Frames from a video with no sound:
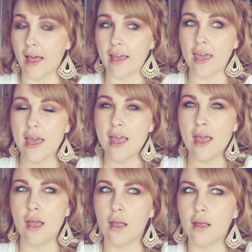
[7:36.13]
Like,
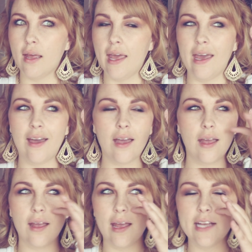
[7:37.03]

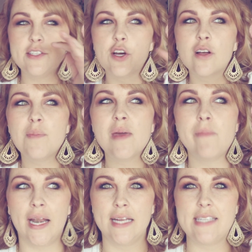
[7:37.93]
it took
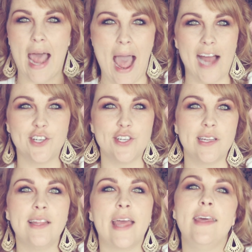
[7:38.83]
me a minute to
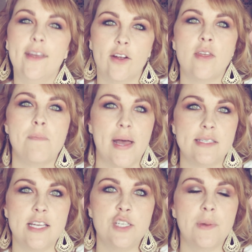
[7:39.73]
actually like hear the
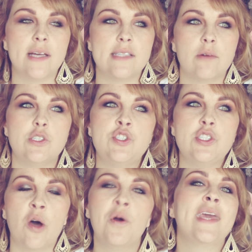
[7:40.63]
message because I was
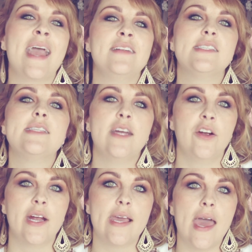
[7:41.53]
so
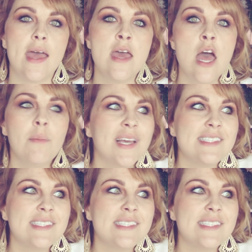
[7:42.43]
against hearing it.